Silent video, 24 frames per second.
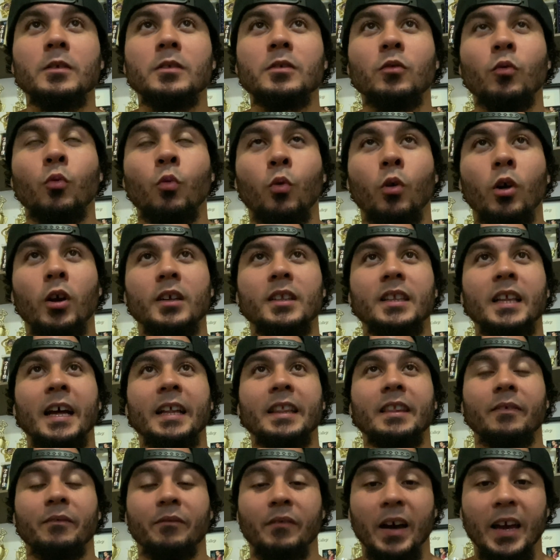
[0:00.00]
worked at
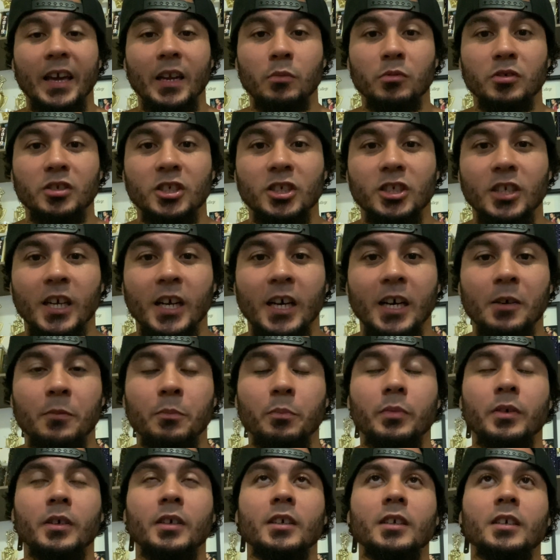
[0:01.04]
the vitamin
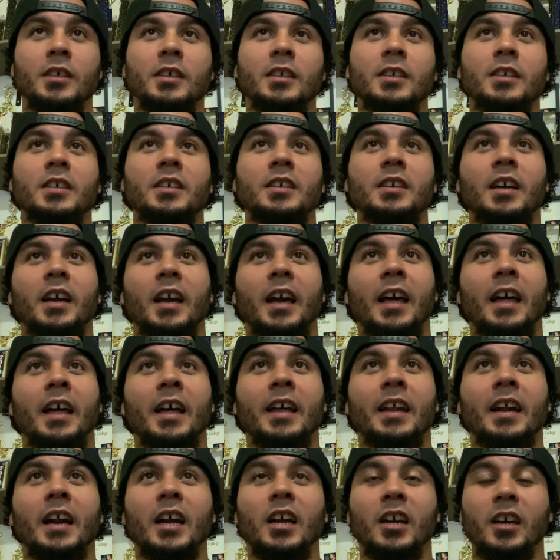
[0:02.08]
shop,
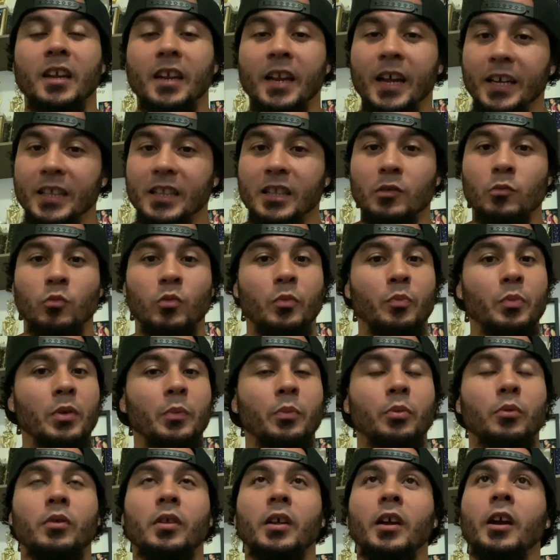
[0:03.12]
and I connected with
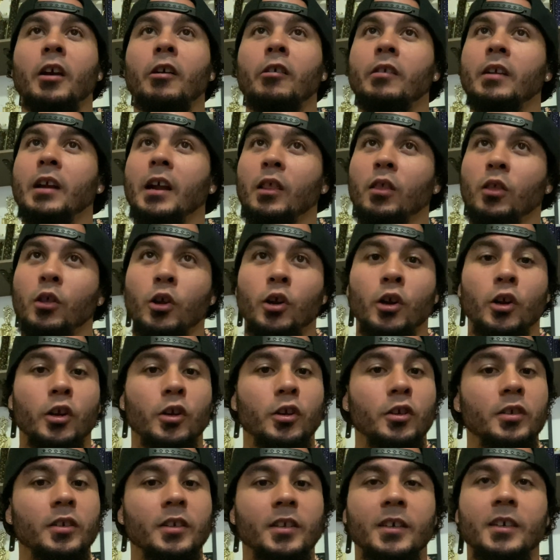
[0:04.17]
people there, and I
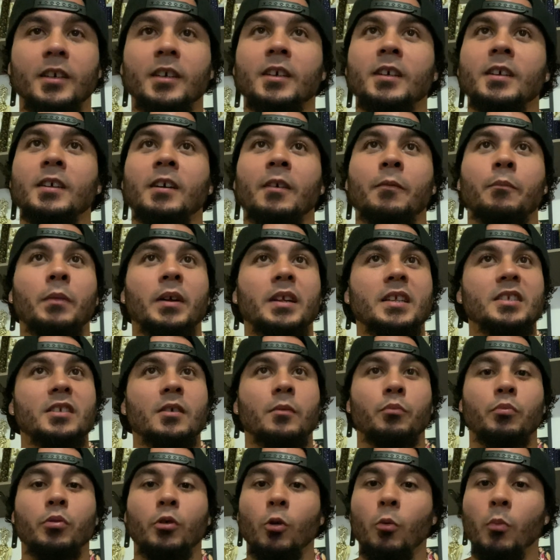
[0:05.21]
learned, met some
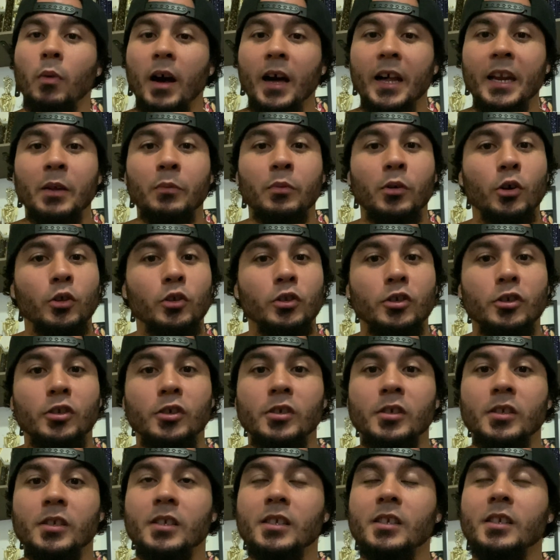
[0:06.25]
pro
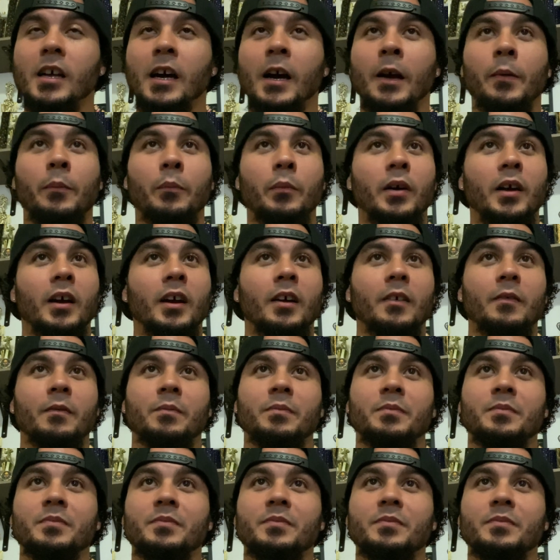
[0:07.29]
bodybuilders, I met